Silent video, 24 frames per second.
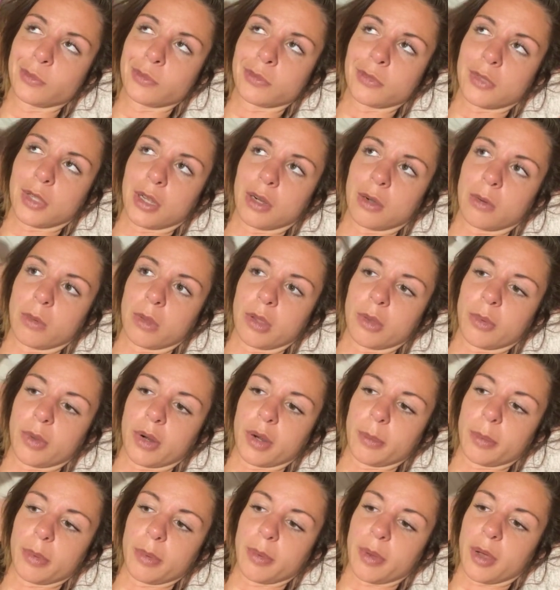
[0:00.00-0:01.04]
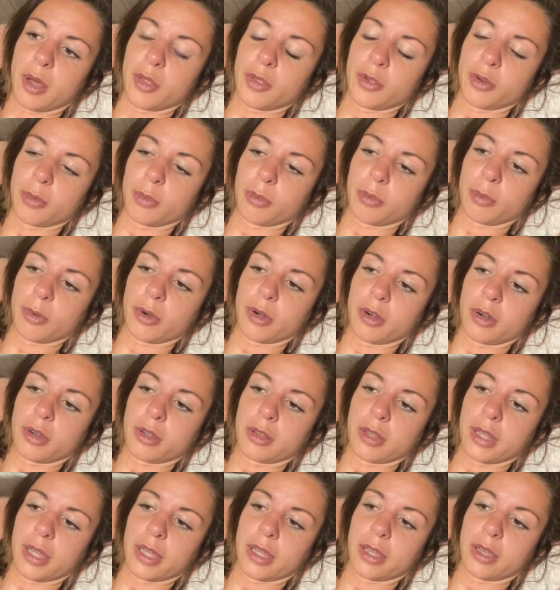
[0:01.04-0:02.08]
I don't really want to be bothered with
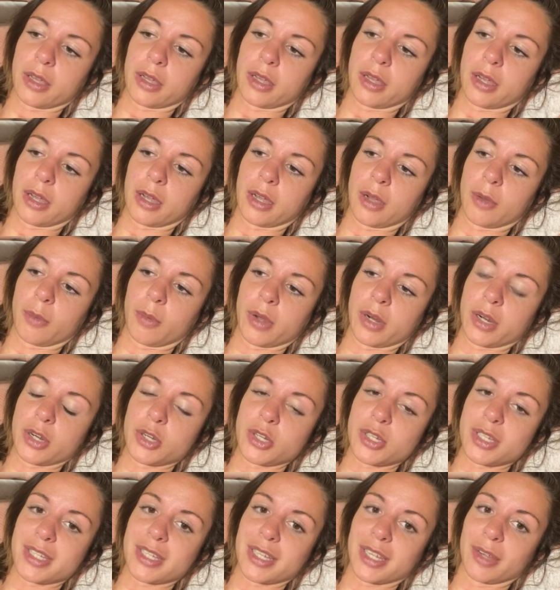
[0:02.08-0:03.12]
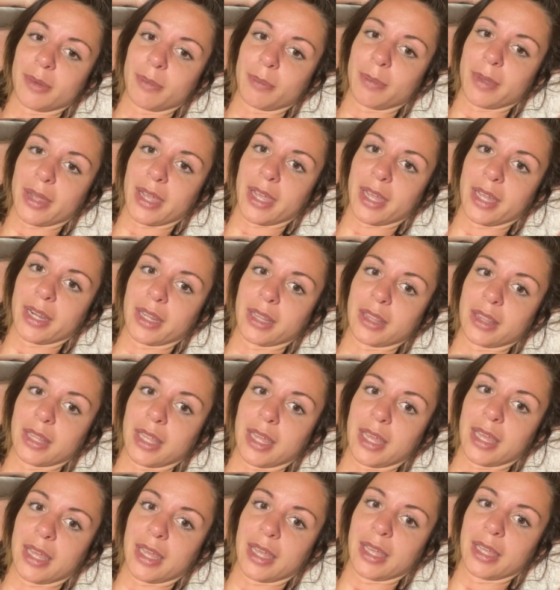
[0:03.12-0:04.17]
work. Like I want to just sit in bed and
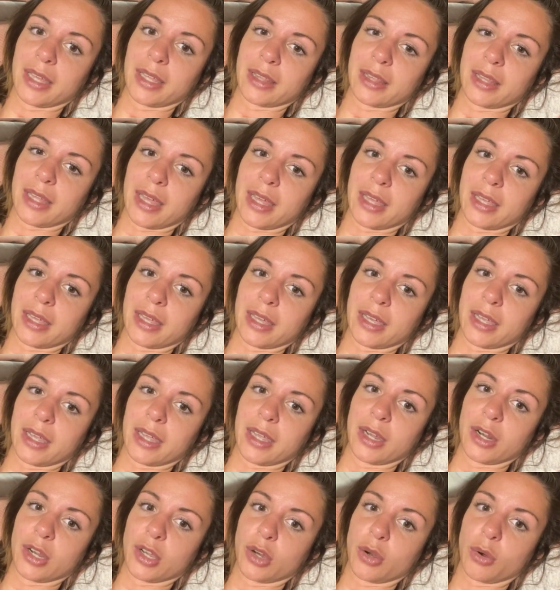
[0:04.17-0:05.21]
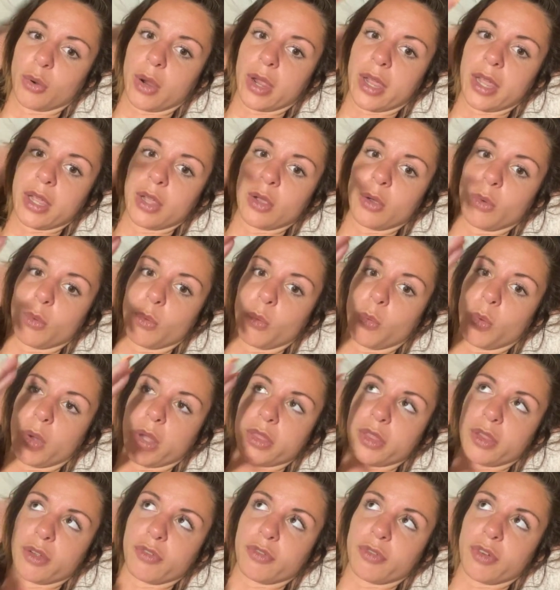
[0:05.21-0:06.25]
lay and like integrate
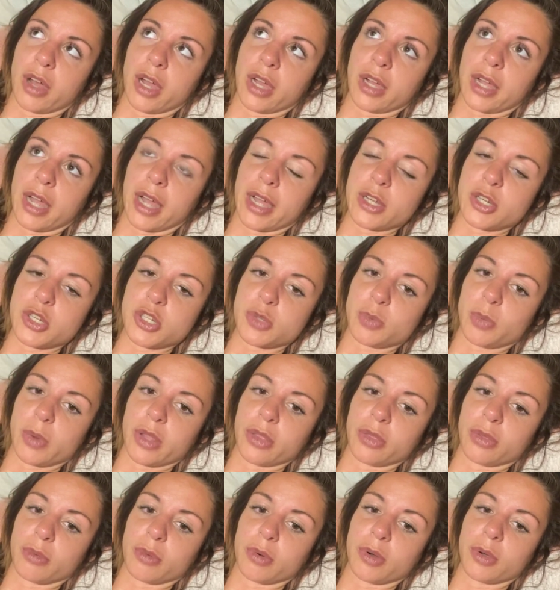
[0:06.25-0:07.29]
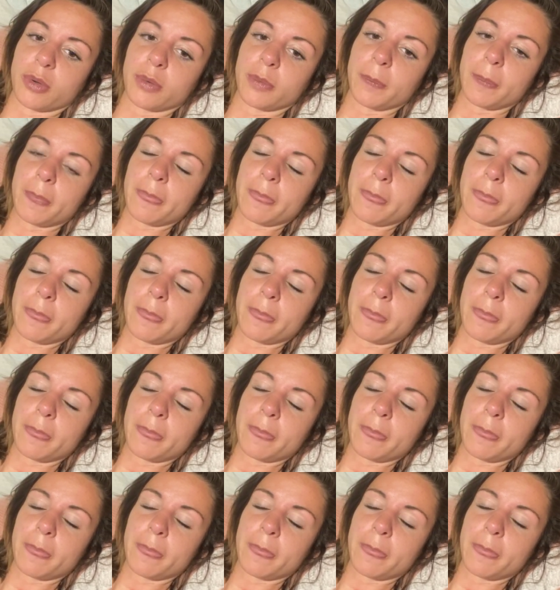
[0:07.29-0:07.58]
what the fuck I just went through.